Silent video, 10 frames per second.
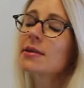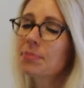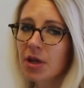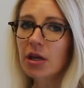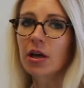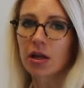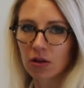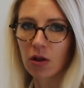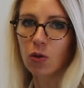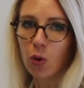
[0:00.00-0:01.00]
something a
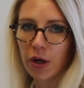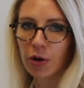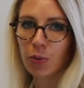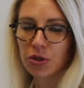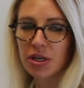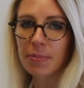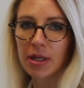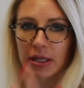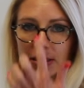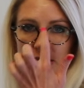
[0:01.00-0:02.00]
lawyer will
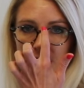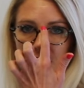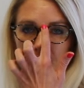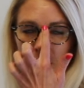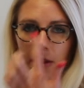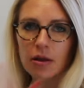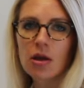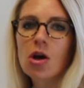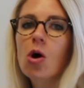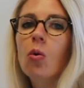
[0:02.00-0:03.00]
typically assist you with.
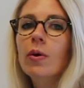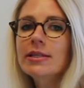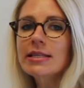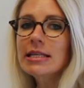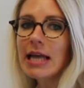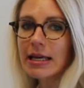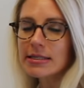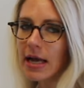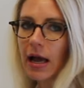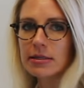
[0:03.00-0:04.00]
What's the next
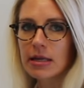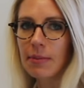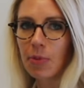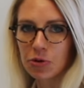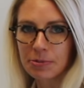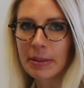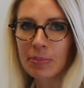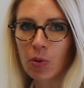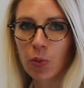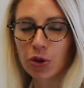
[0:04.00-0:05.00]
asset most
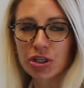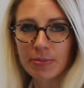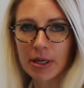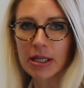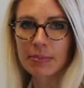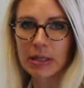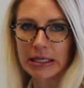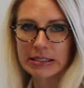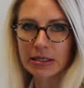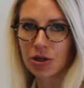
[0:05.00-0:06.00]
people will typically
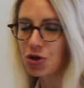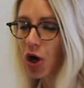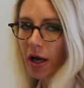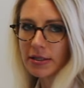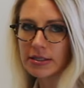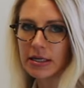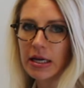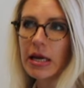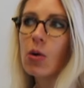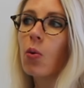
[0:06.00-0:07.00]
place in a trust?
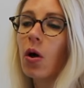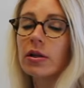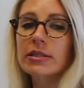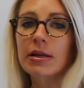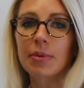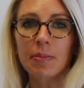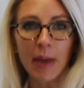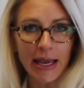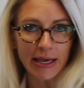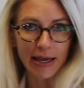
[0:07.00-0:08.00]
Well, it's going to be a
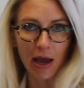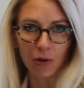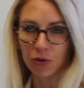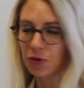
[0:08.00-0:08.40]
bank account.